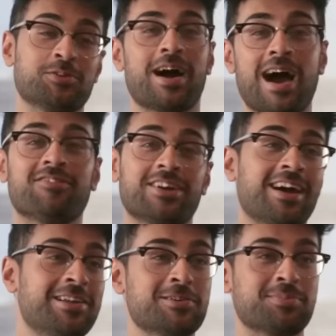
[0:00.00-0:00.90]
Do I have to
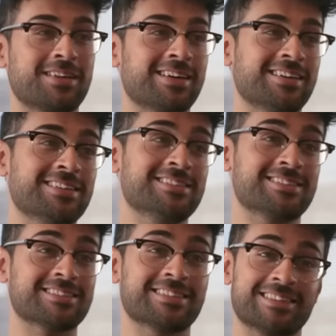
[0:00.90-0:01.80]
kind of do it
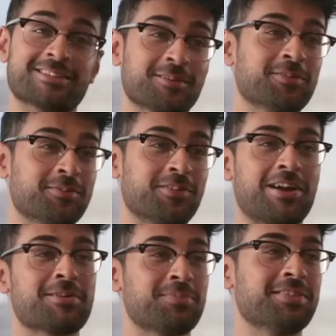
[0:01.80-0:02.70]
because this will
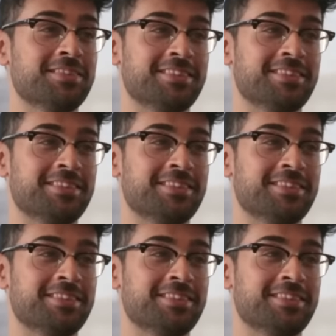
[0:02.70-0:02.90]
run up